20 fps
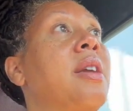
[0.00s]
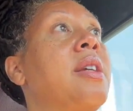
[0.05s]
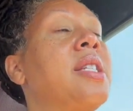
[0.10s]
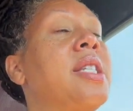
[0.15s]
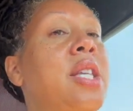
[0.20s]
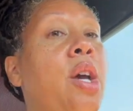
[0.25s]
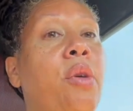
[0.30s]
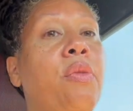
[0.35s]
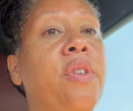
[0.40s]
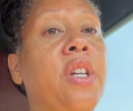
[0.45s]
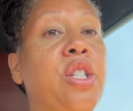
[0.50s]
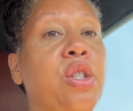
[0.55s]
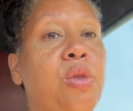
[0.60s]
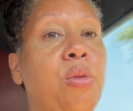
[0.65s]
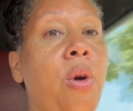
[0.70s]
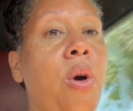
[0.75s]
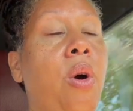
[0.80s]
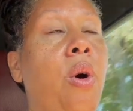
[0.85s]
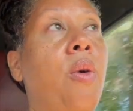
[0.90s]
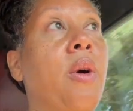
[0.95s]

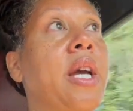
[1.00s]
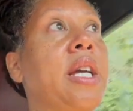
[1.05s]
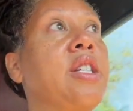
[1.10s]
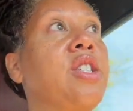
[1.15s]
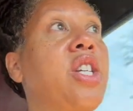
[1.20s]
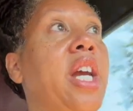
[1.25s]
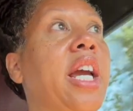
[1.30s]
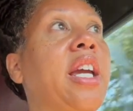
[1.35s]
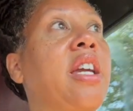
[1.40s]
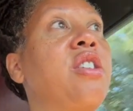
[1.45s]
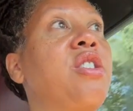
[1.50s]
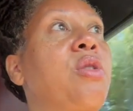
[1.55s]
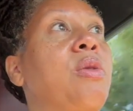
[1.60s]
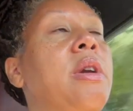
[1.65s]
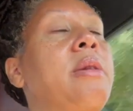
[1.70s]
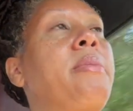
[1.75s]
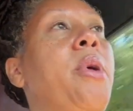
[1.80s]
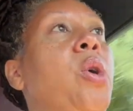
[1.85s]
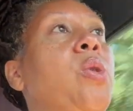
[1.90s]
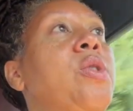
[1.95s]
self-control and checking your
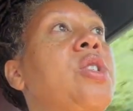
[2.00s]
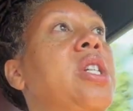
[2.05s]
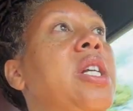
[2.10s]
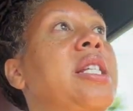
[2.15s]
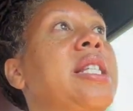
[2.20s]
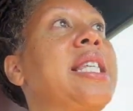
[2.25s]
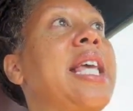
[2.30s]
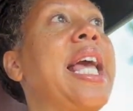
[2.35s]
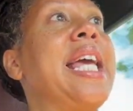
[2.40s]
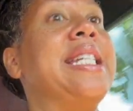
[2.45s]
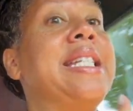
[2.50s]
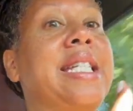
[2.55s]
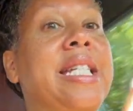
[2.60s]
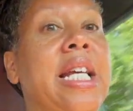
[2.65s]
emotions and